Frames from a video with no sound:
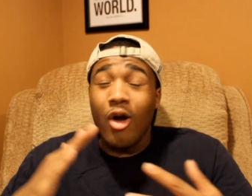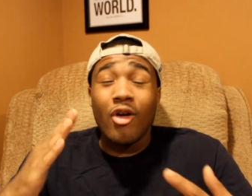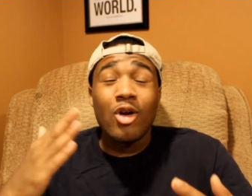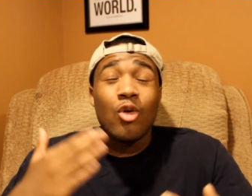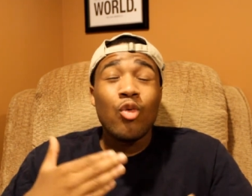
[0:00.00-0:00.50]

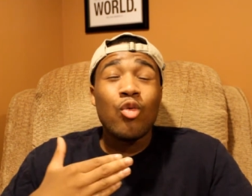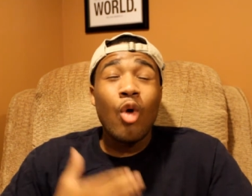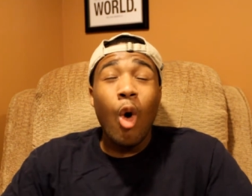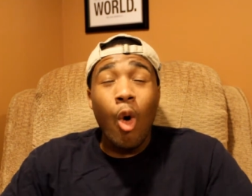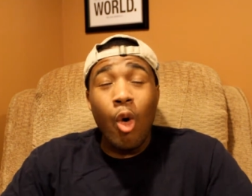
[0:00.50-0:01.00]
are
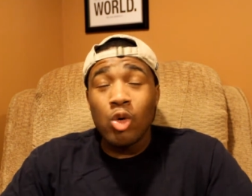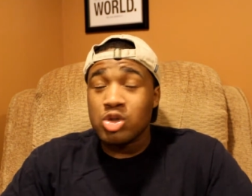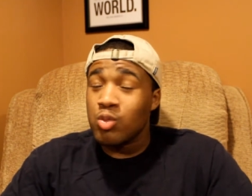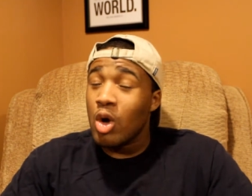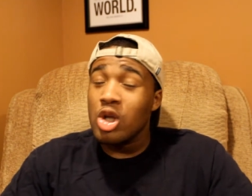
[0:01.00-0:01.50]

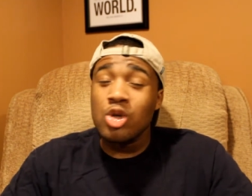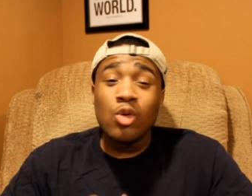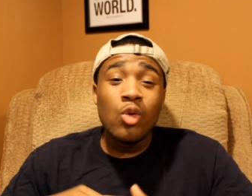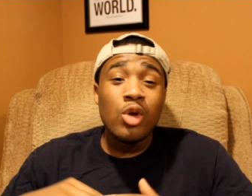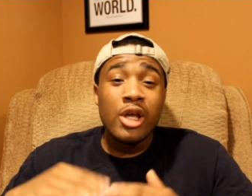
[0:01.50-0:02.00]
gross one
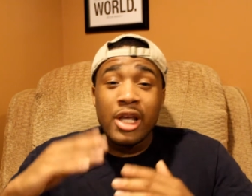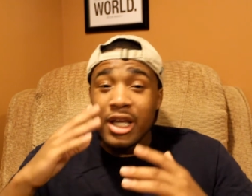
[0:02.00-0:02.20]
dude